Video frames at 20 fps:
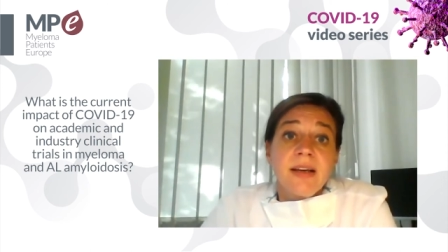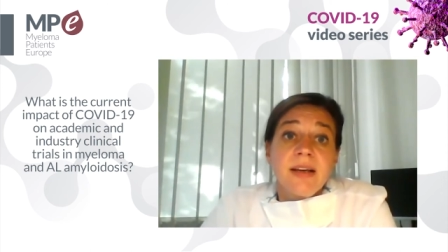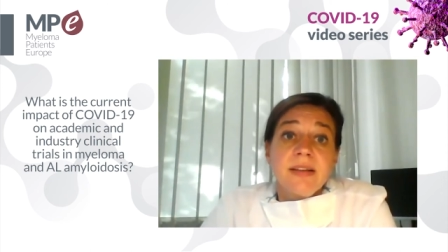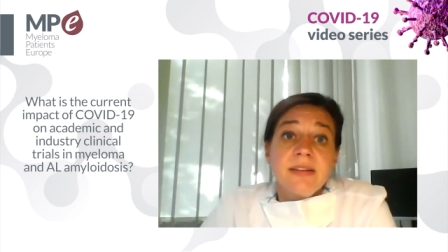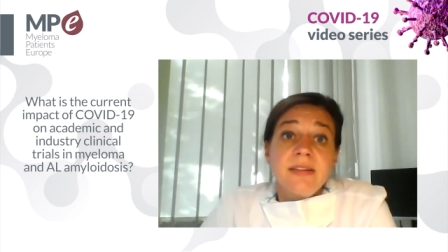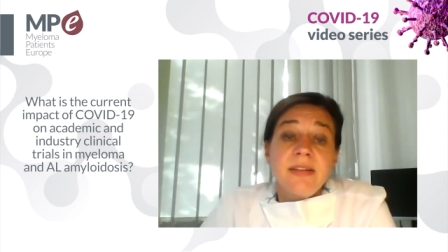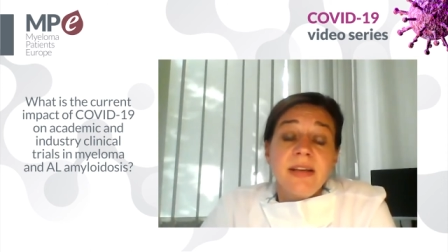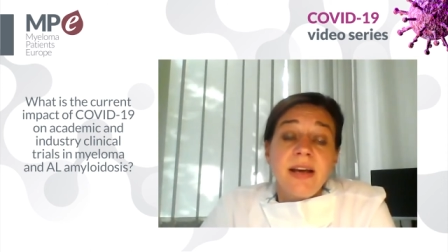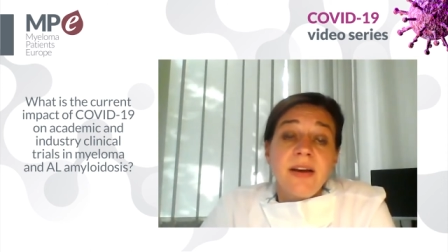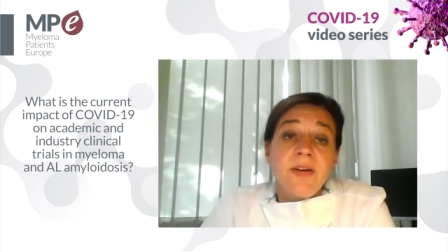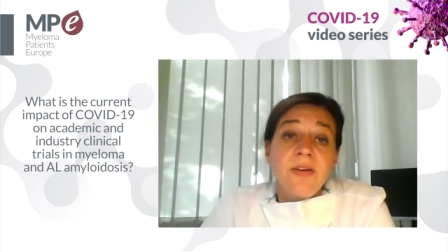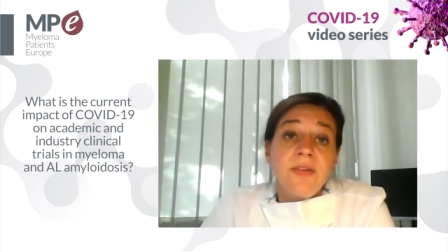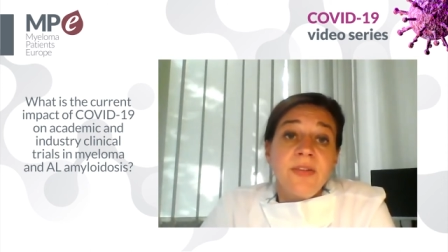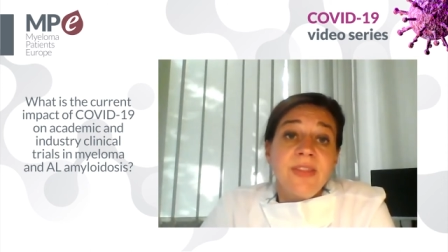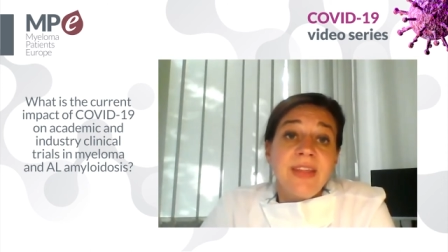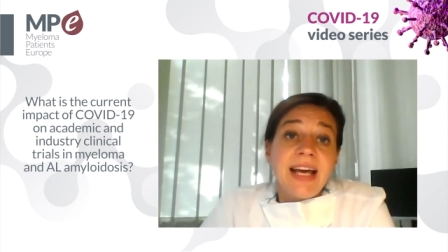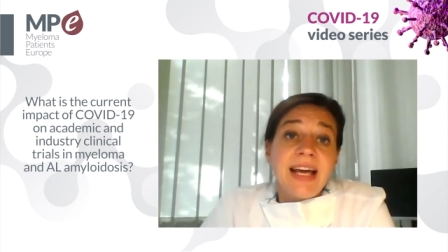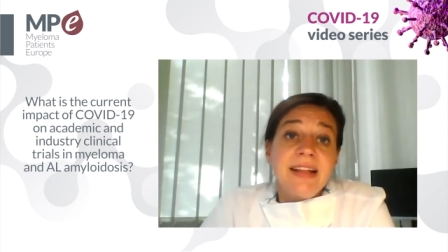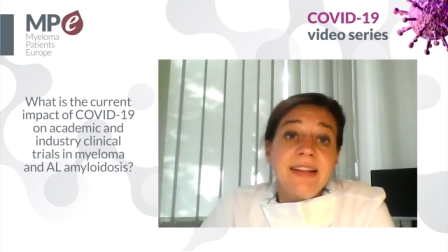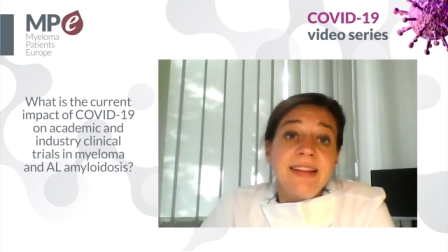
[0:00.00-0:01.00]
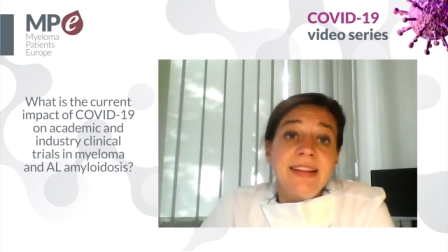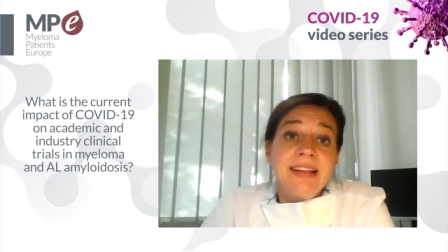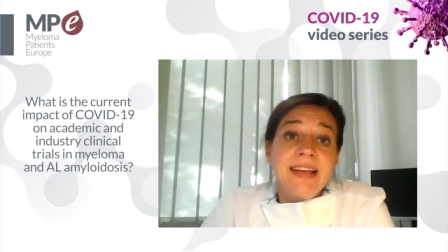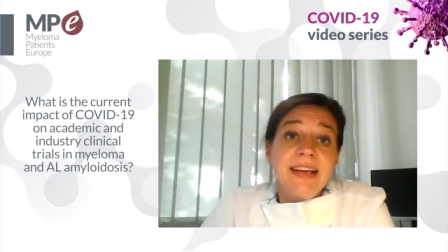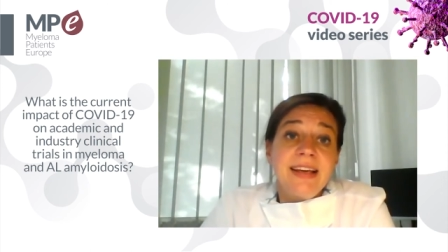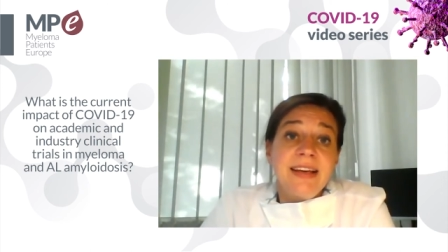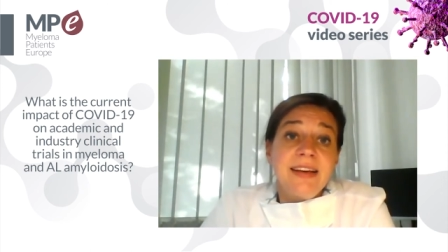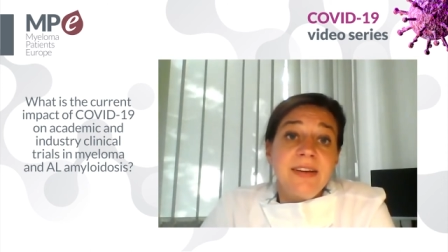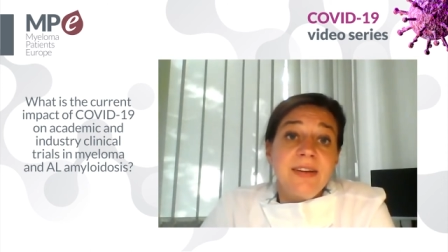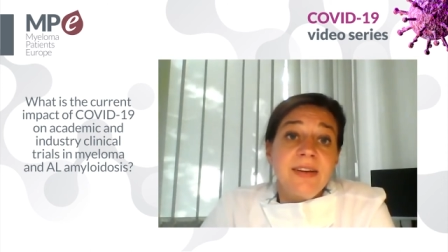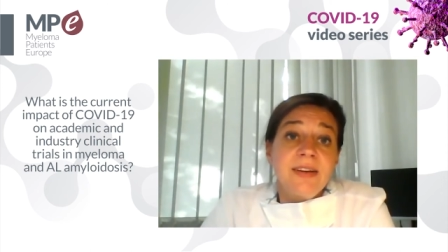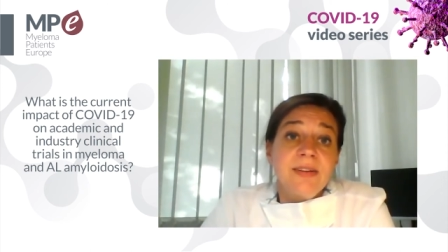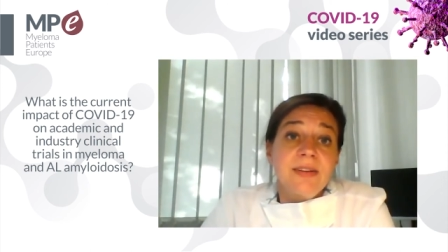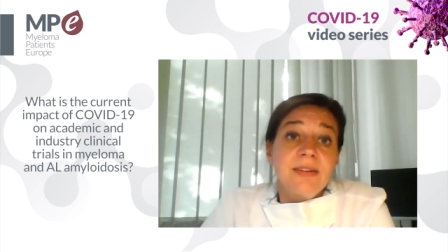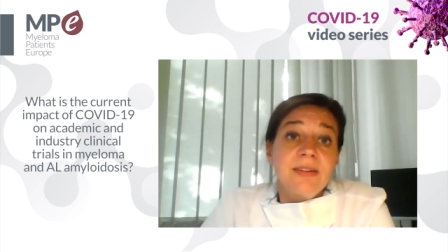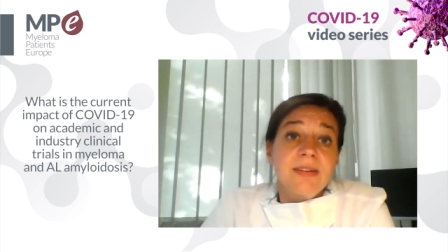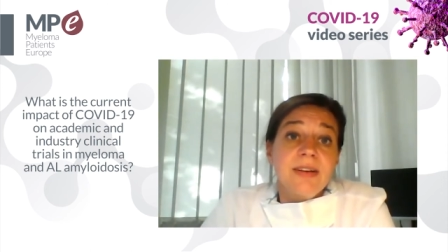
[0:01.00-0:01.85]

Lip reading: so that the